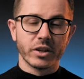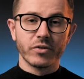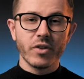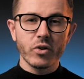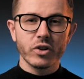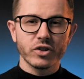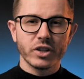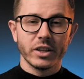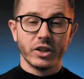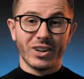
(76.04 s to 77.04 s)
their focus,
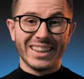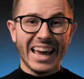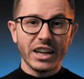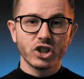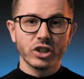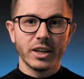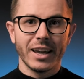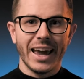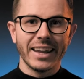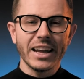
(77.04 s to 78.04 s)
their attention
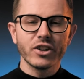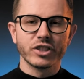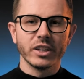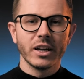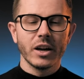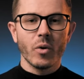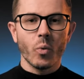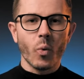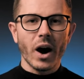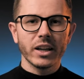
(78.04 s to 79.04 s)
and energy
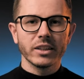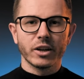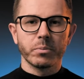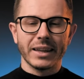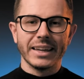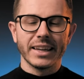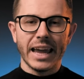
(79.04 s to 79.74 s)
while they're playing